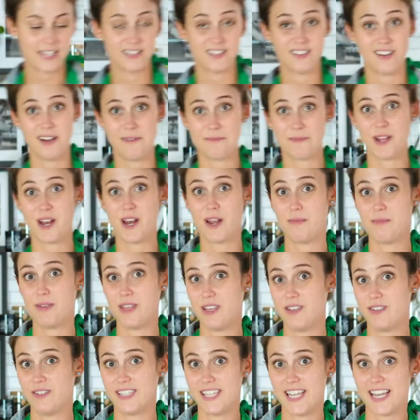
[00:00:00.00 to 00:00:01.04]
so I'm gonna be
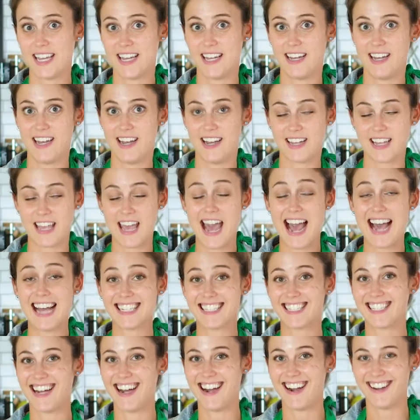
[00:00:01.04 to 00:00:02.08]
using a
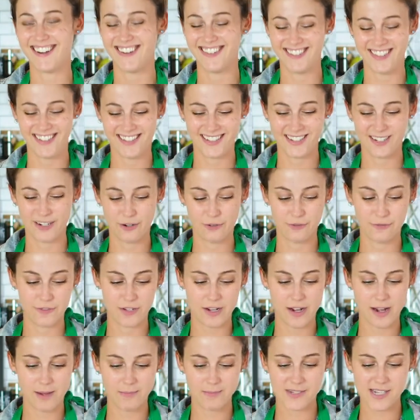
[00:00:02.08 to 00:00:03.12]
cast iron
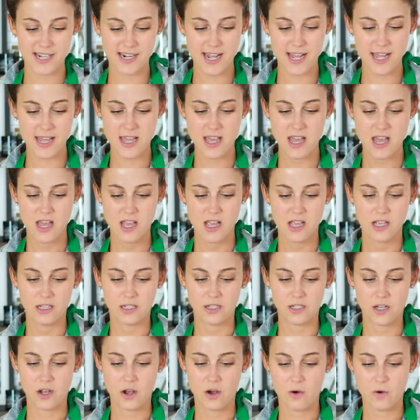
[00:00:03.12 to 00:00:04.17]
stovetop today.
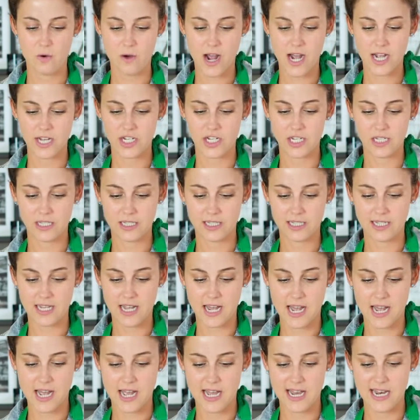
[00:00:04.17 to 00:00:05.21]
So I just,
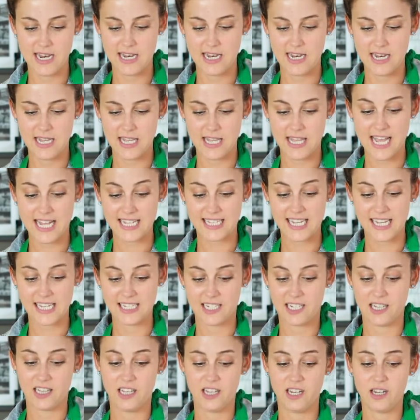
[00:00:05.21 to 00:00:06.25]
that
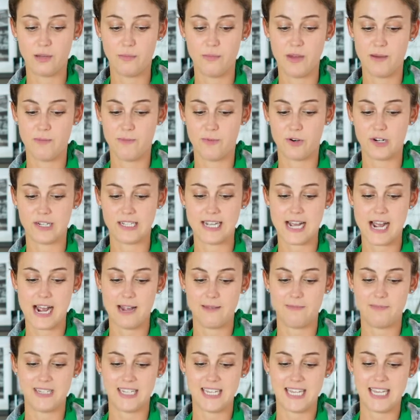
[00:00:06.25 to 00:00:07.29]
takes a little bit more
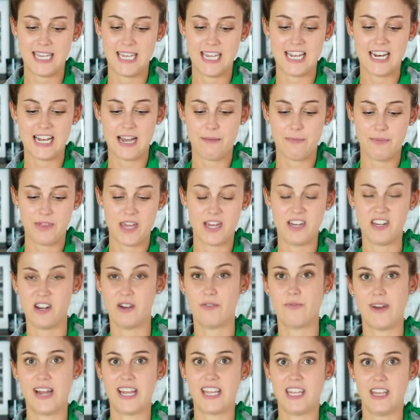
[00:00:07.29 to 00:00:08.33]
time to heat up than
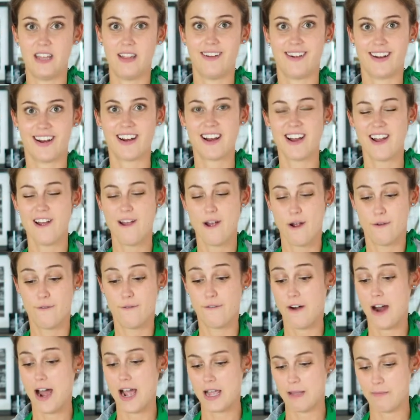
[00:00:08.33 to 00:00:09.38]
your regular
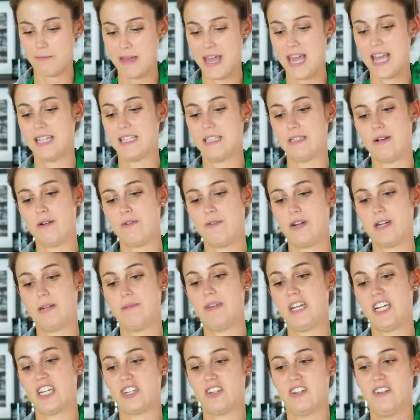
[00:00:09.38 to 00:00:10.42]
frying pan. So I wanna
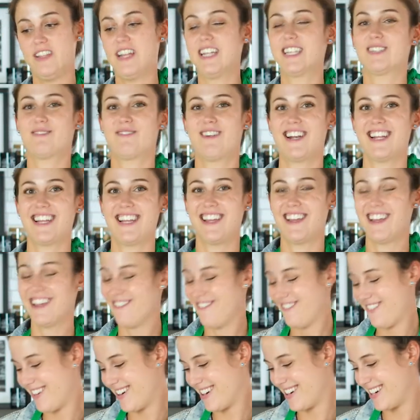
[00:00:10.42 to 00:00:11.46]
make sure that's ready
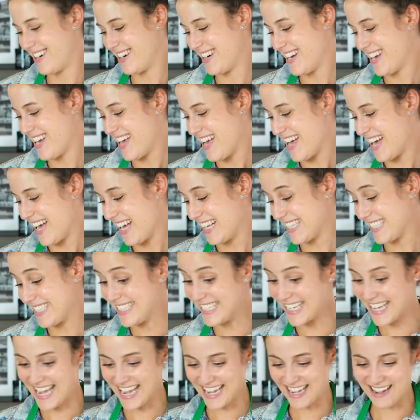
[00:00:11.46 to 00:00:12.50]
for us
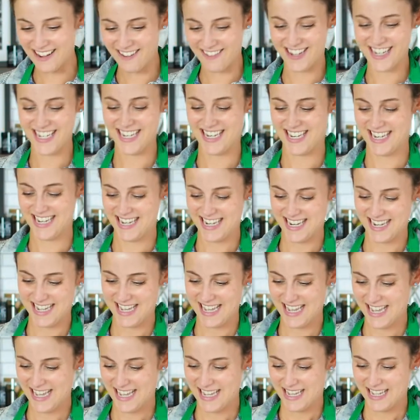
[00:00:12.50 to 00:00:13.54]
to get going.
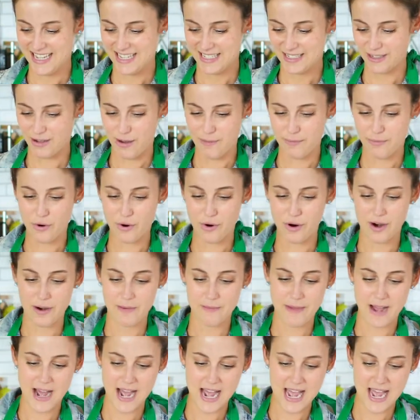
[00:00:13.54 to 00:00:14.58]
So I pour
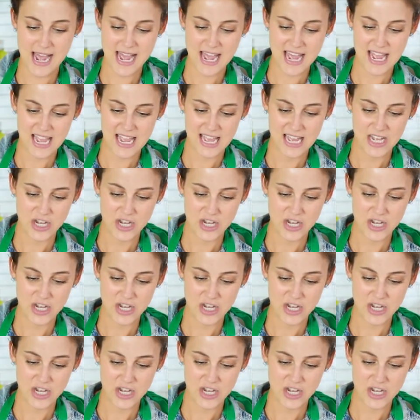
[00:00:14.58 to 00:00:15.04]
my